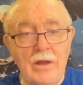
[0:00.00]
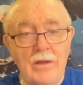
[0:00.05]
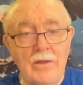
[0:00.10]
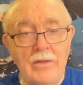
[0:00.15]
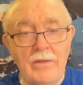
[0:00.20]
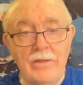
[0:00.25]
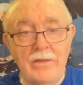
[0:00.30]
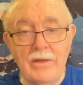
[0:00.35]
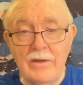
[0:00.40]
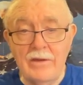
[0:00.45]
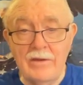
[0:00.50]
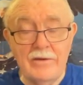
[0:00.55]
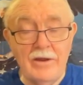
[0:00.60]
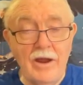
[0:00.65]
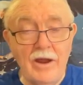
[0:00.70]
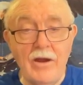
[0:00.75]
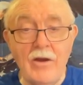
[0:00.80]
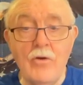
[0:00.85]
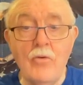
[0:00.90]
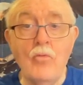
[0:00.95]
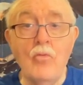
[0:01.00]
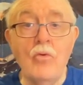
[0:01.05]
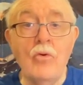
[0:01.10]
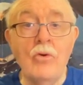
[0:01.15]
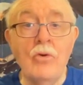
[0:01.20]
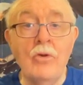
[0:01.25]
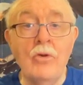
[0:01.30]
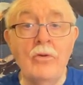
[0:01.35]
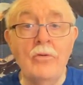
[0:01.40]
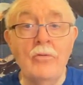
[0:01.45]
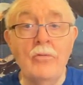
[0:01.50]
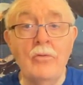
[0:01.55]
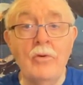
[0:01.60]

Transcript: the entire world